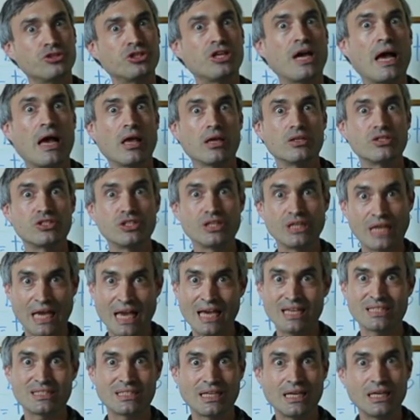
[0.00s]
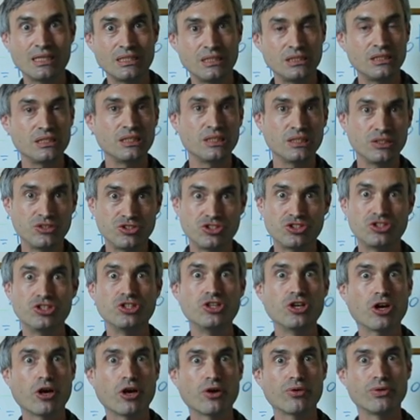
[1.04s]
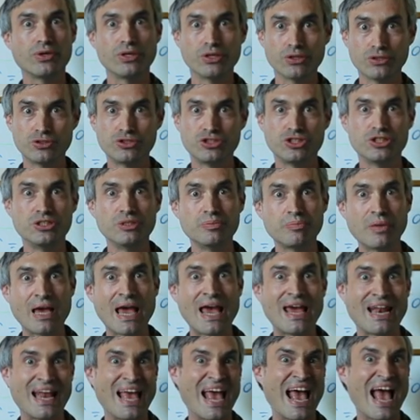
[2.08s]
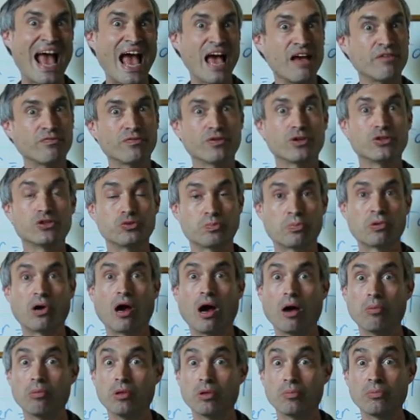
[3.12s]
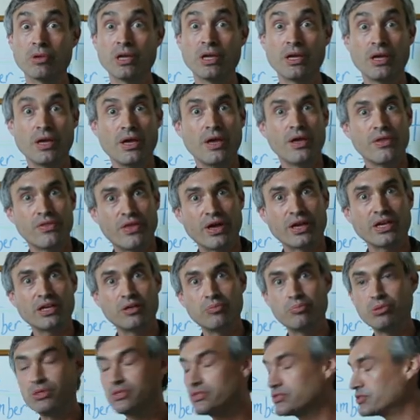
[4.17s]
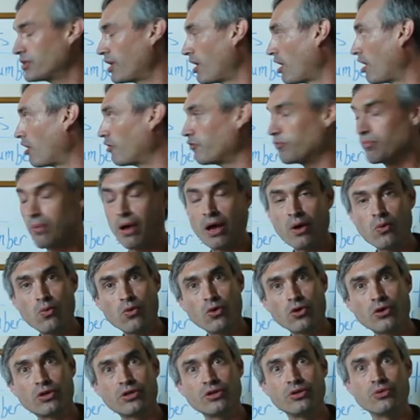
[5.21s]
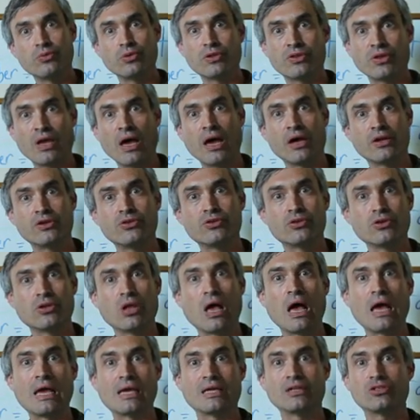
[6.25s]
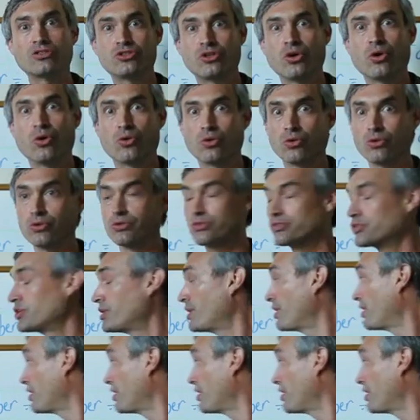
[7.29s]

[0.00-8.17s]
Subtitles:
challenging SAT, GRE, or GMAT average problem that can be solved by working with underlying totals.